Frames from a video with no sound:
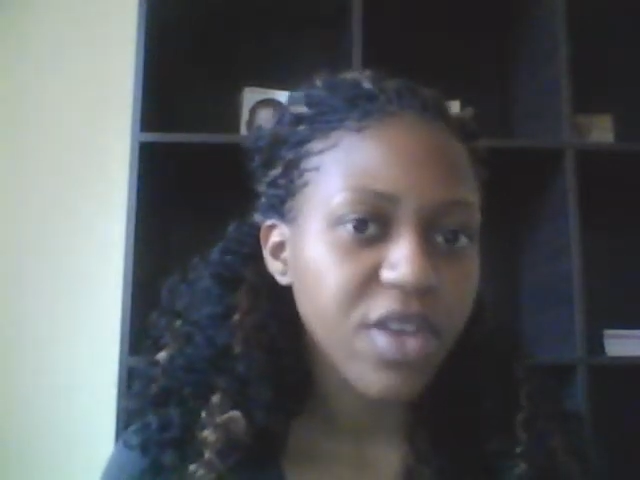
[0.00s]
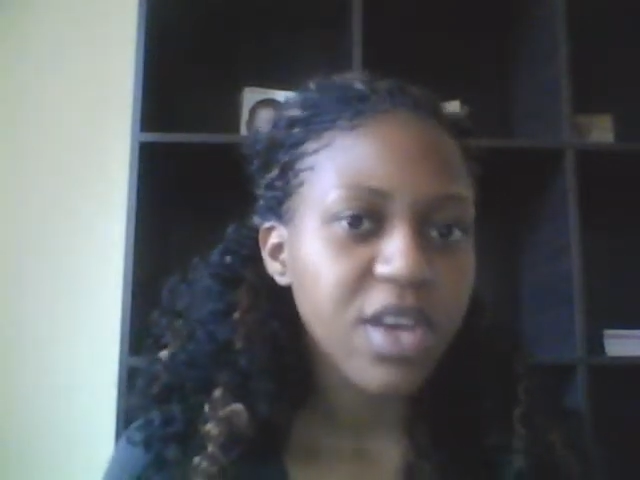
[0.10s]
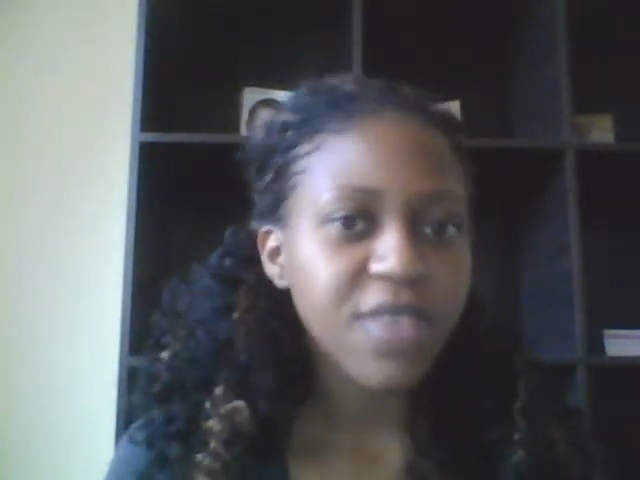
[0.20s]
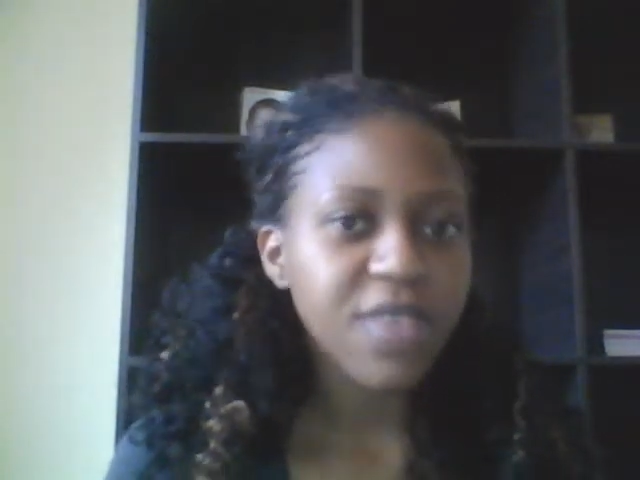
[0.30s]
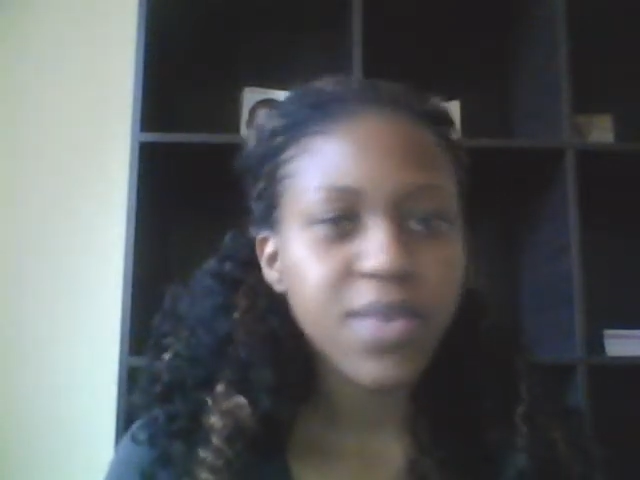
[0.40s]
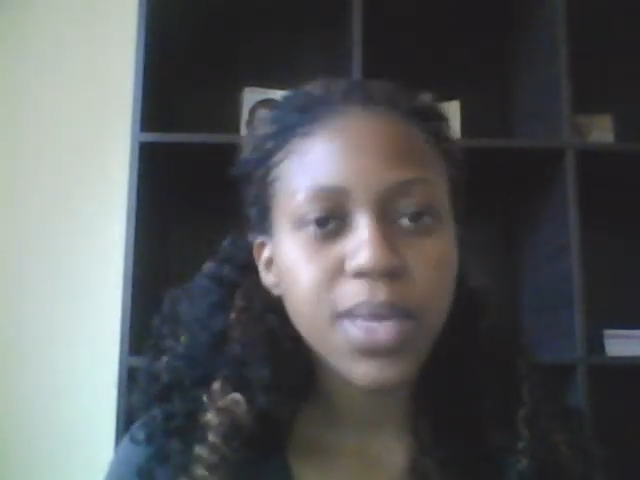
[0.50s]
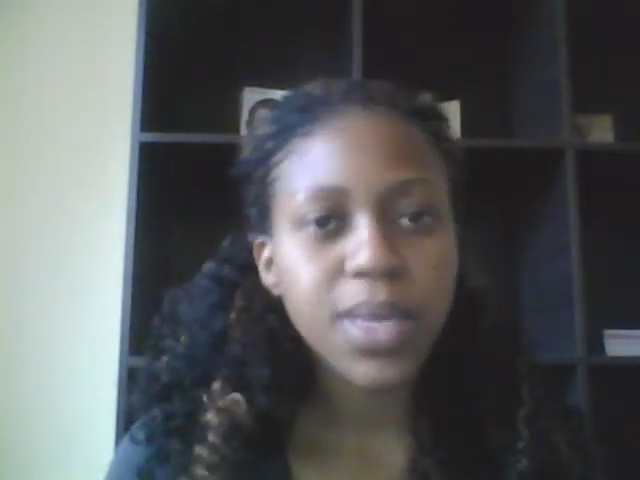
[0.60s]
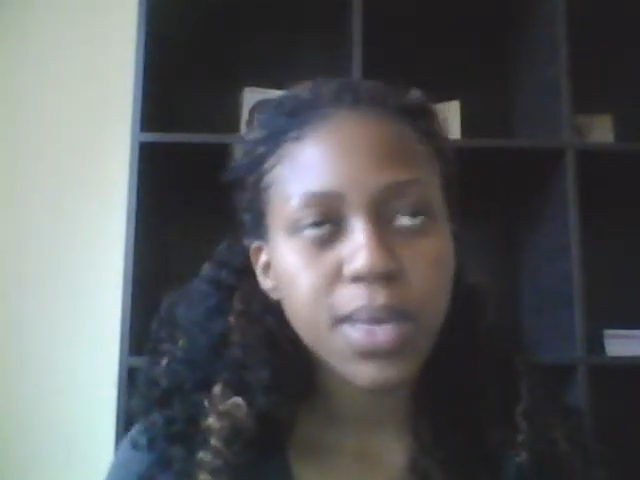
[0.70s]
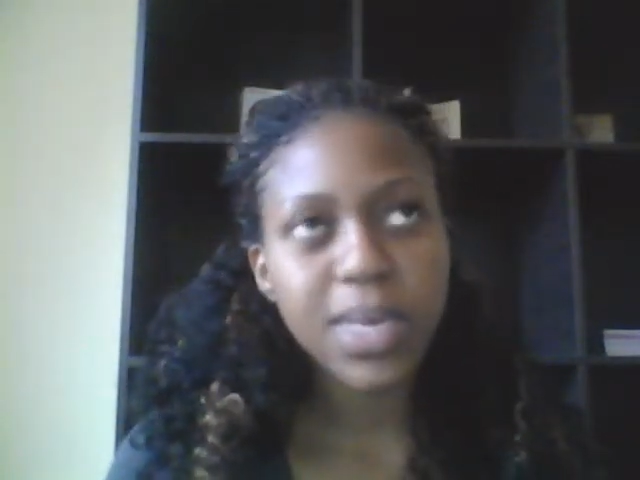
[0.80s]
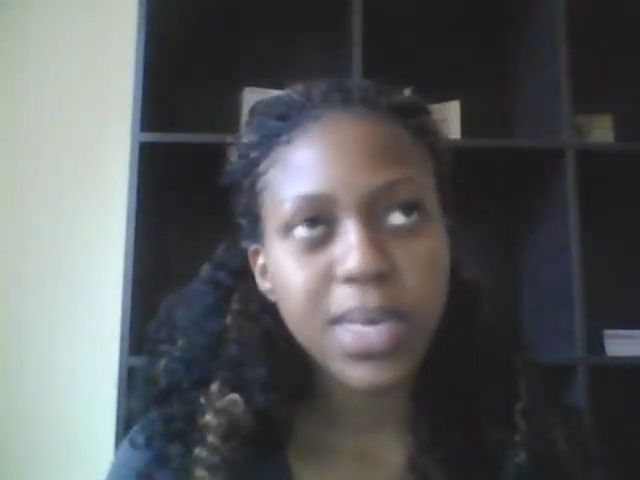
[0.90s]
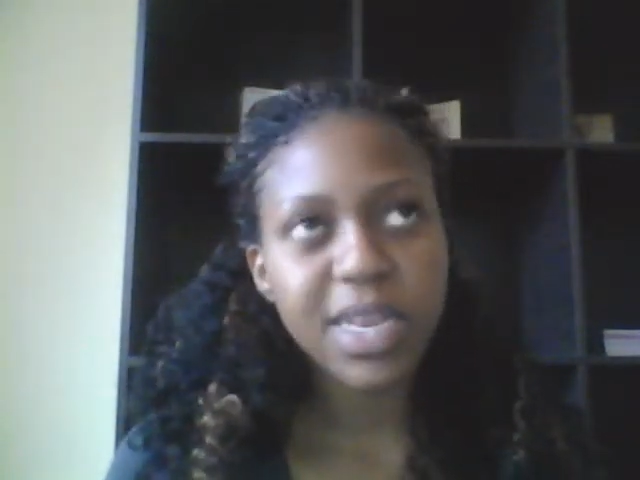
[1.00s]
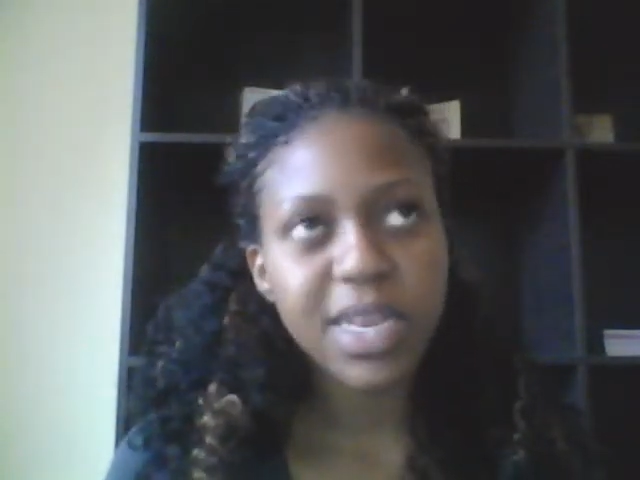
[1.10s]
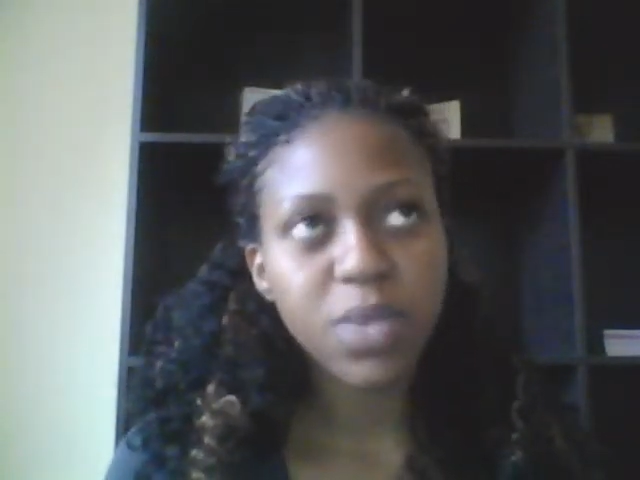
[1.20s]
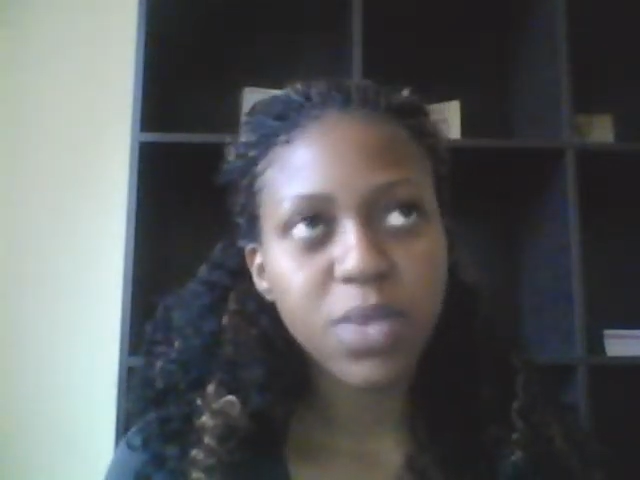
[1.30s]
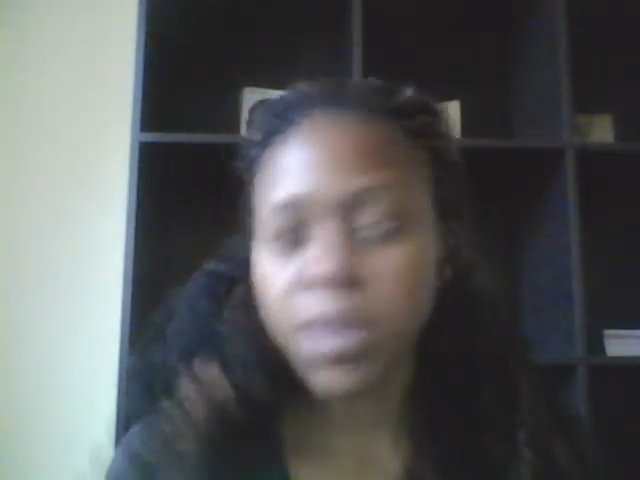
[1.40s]
These centers can, we
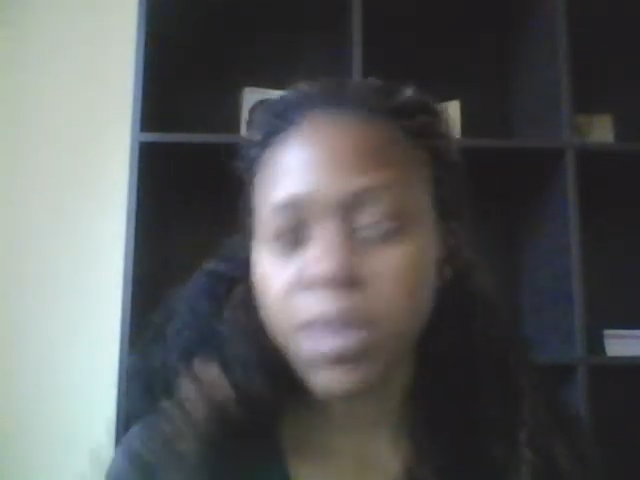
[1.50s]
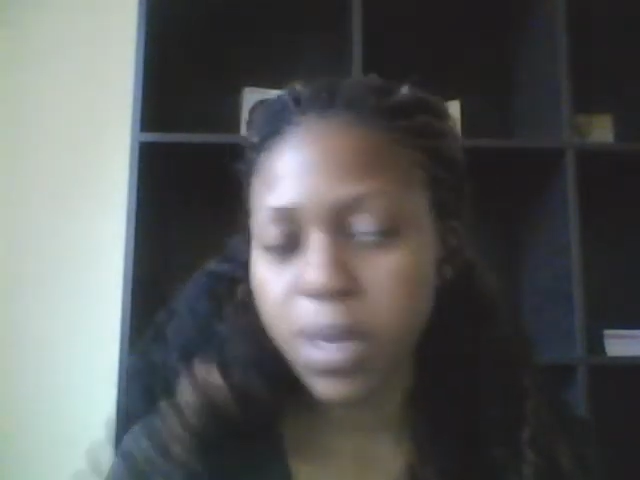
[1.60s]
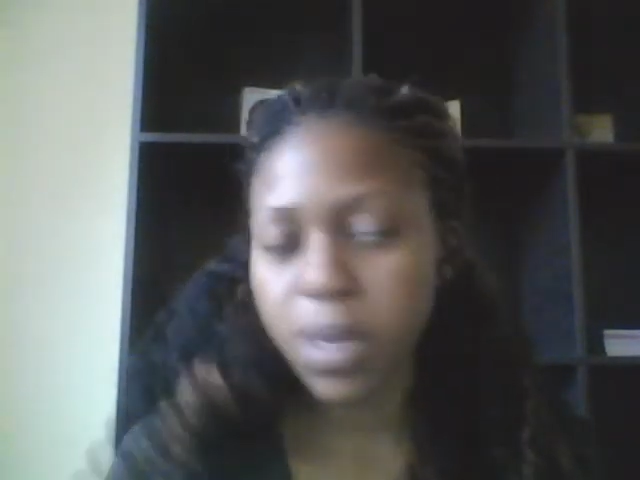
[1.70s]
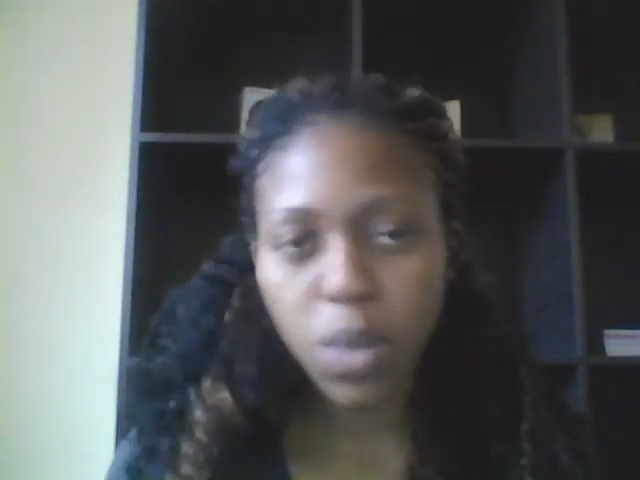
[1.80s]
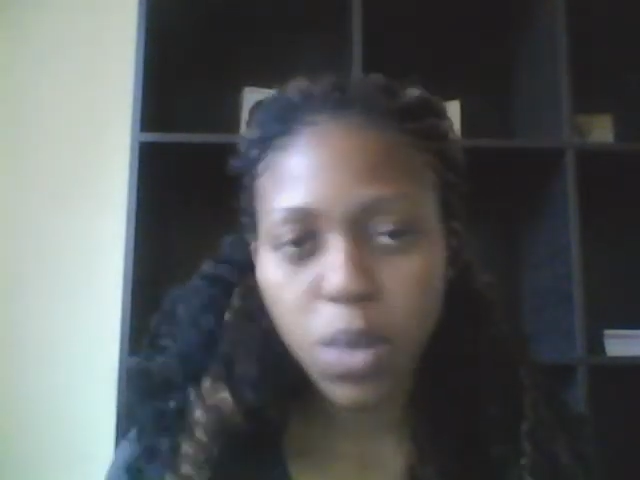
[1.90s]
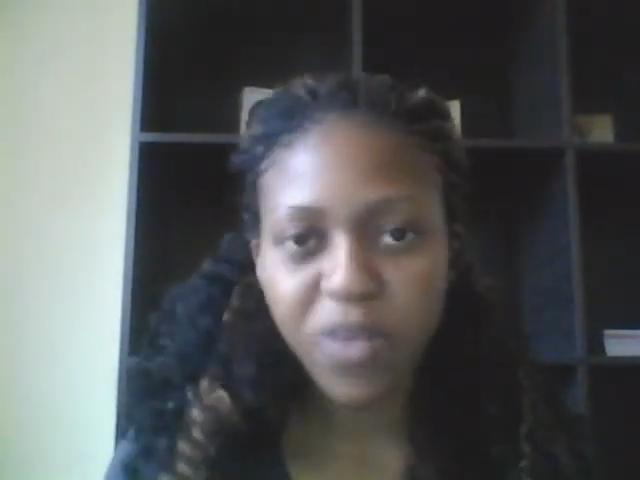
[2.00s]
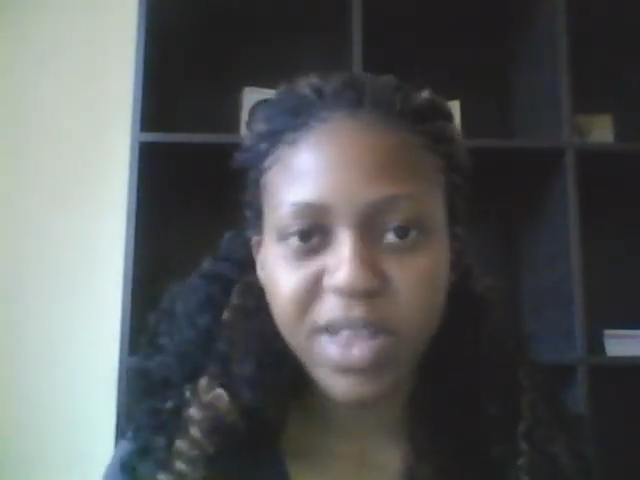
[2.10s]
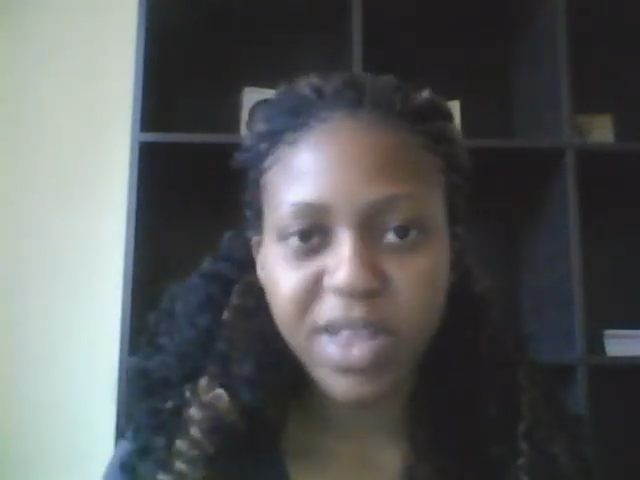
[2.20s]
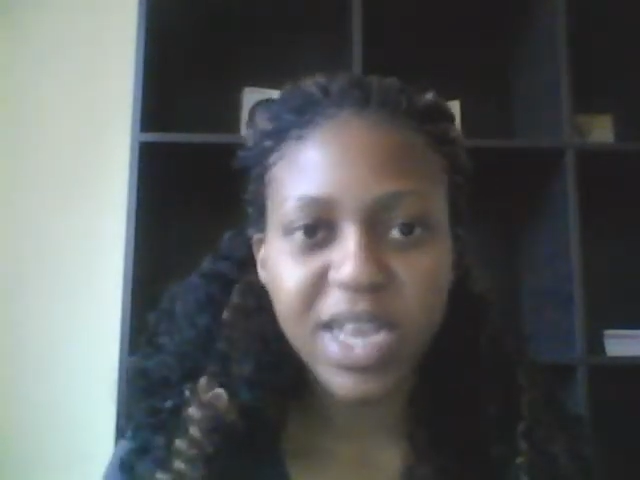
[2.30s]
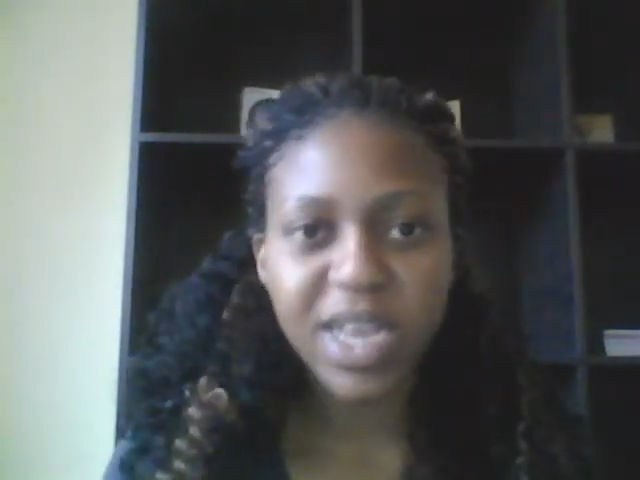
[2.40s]
can start off with at least